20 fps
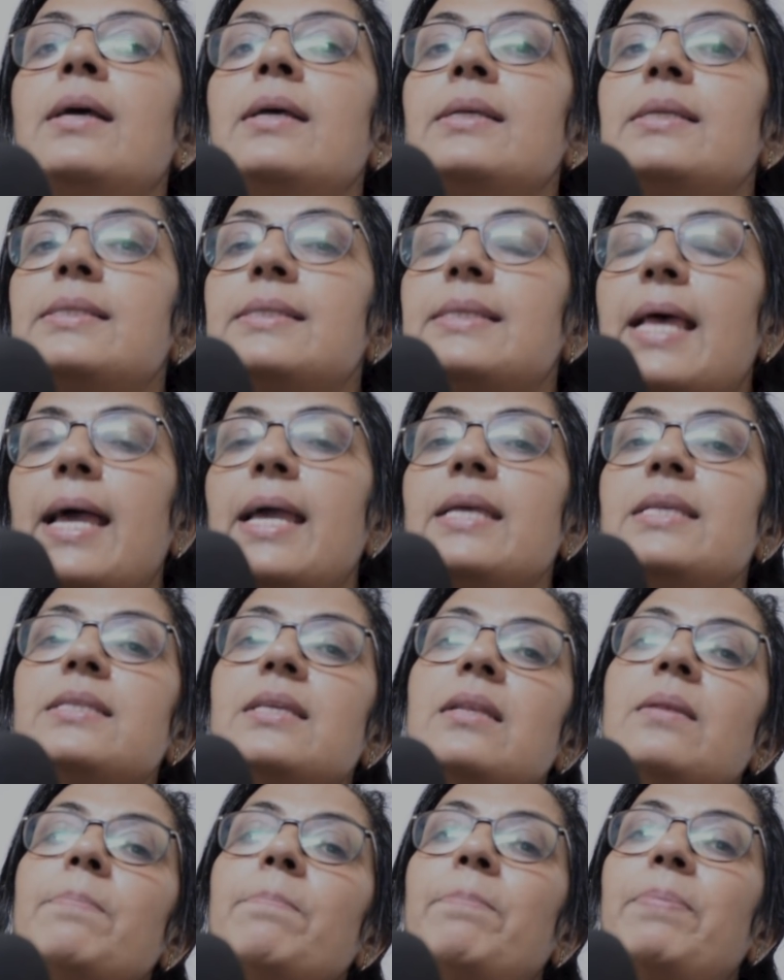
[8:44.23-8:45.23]
size
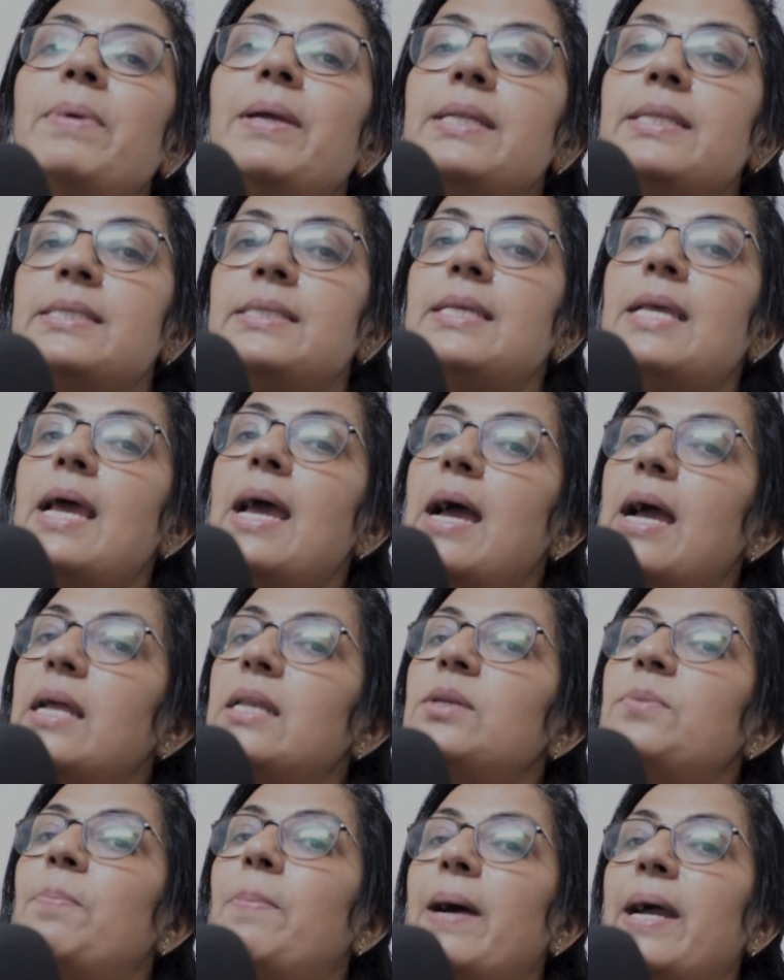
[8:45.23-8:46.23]
in bits
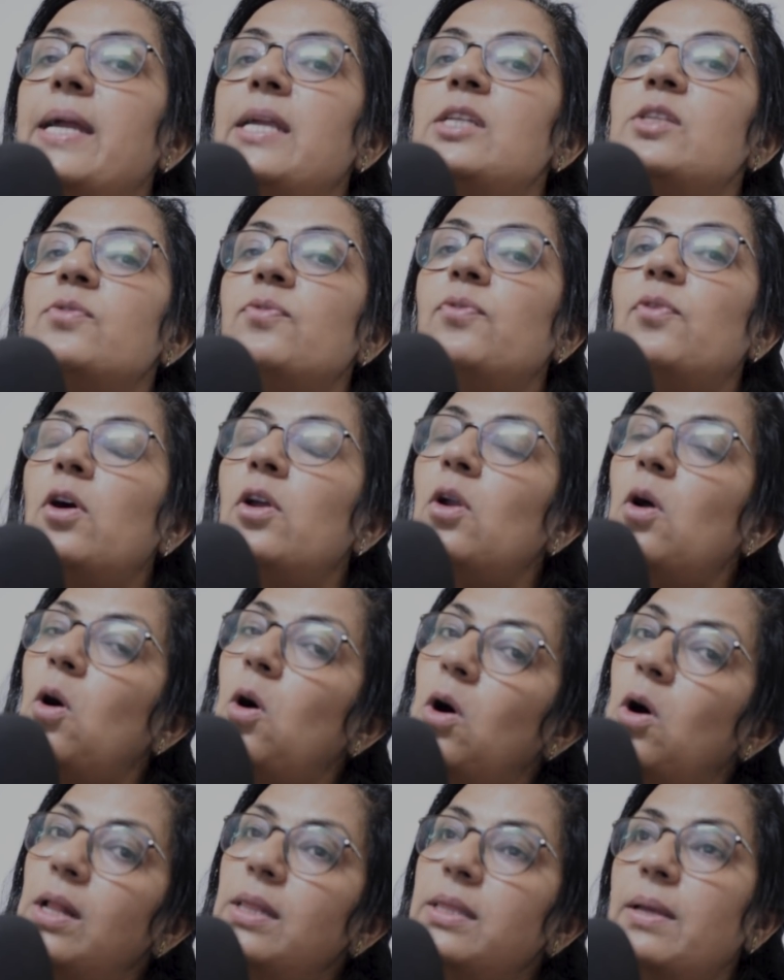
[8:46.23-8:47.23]
and bytes for
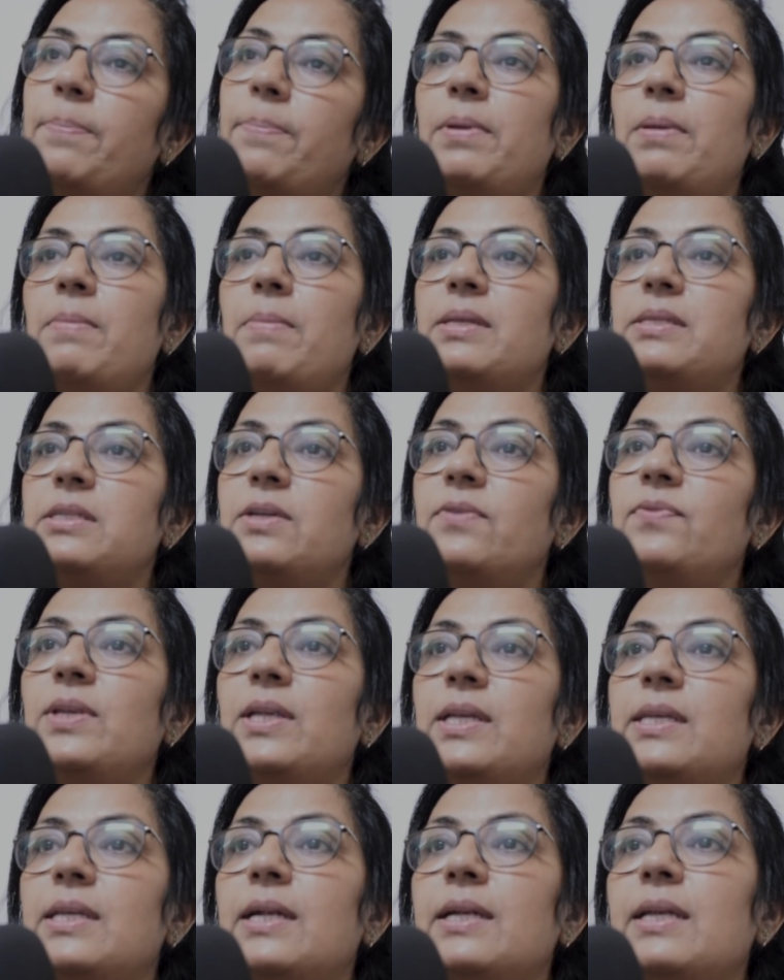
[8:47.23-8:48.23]
all the primitive
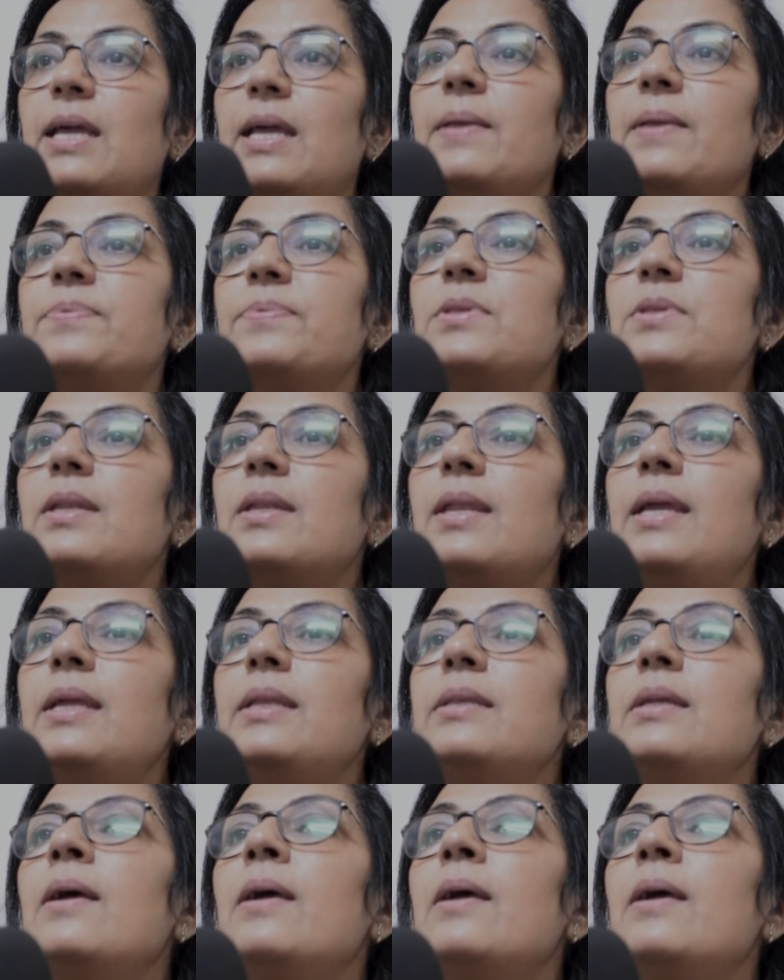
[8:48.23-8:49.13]
data types, right?